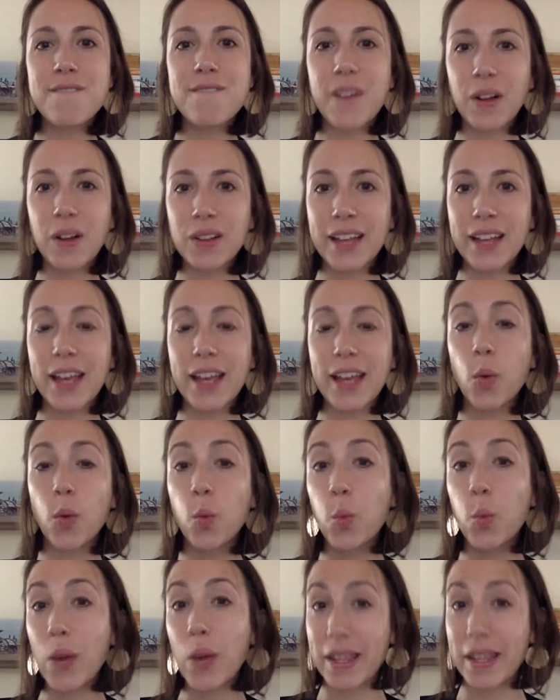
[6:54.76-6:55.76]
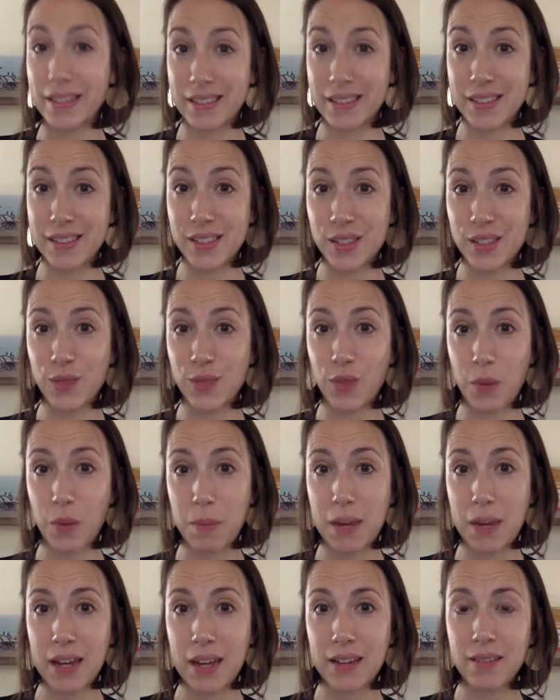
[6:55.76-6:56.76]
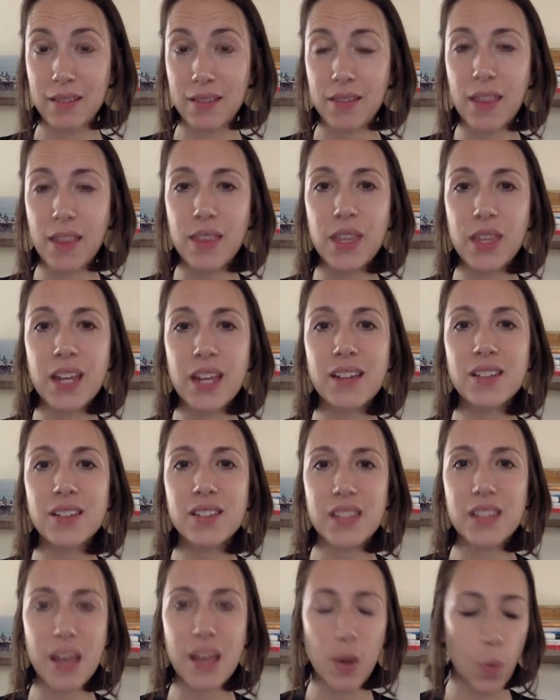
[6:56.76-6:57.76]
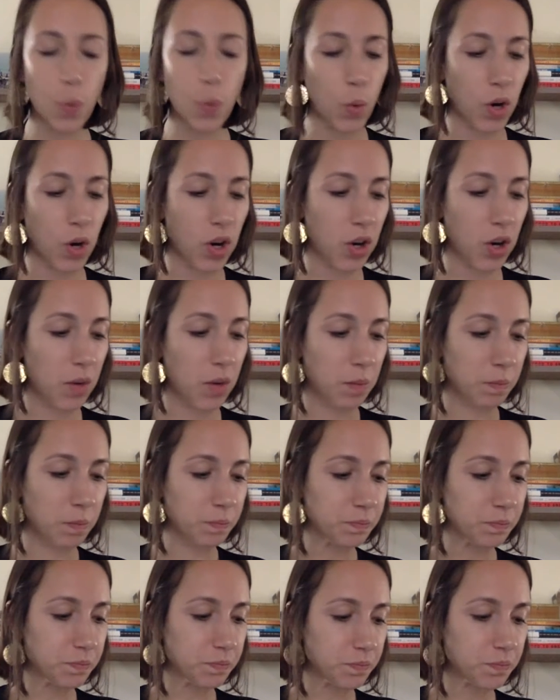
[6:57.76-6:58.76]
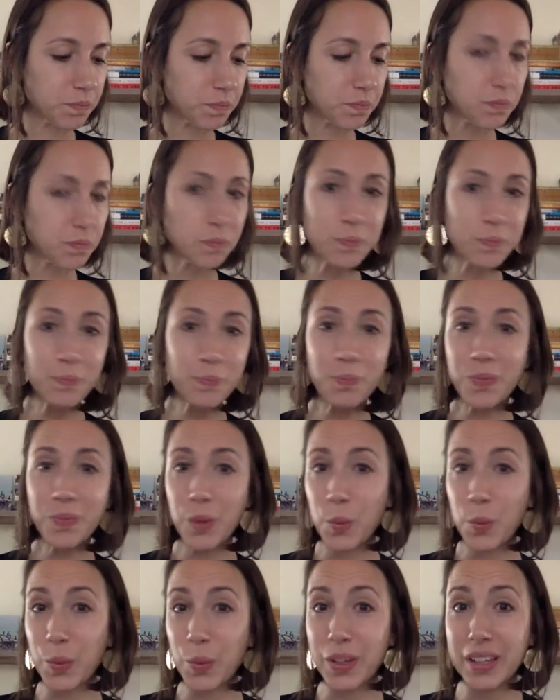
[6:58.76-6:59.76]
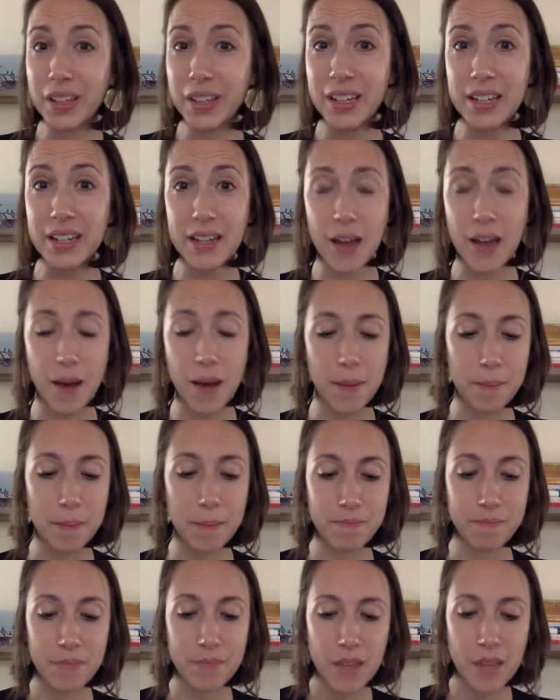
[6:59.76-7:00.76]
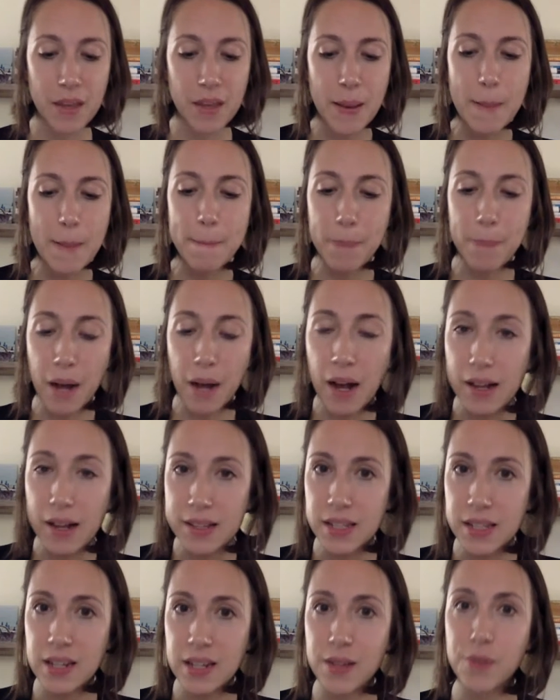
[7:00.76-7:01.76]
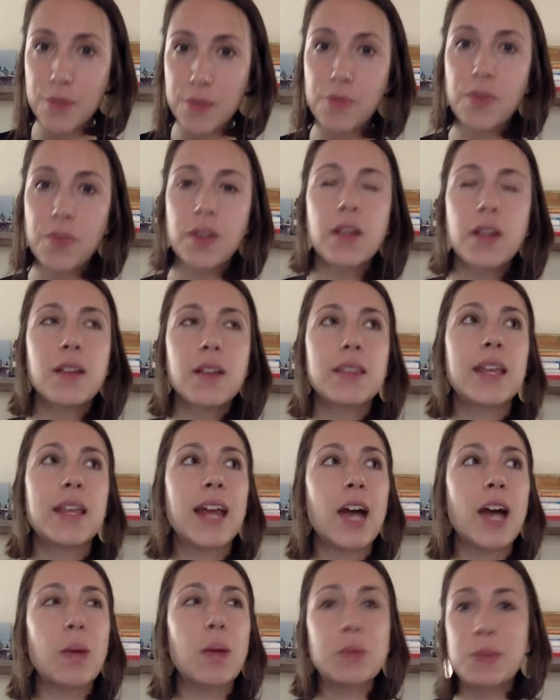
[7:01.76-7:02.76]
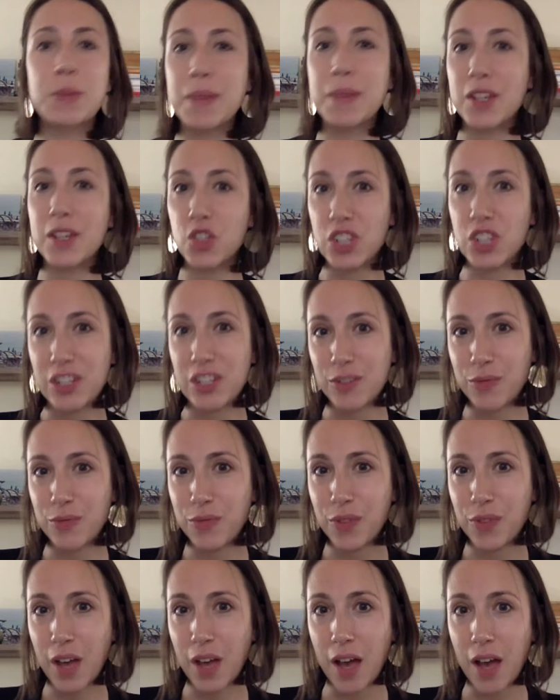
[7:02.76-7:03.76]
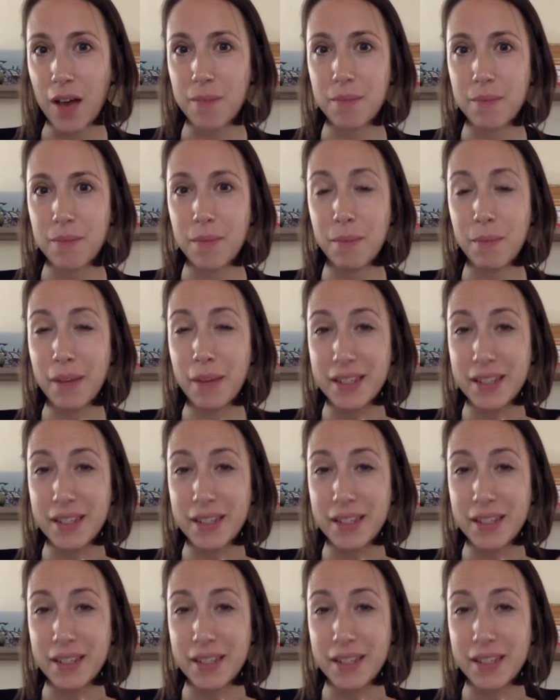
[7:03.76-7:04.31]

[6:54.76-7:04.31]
felt like wins for me, the things that were really positive, that helped me achieve my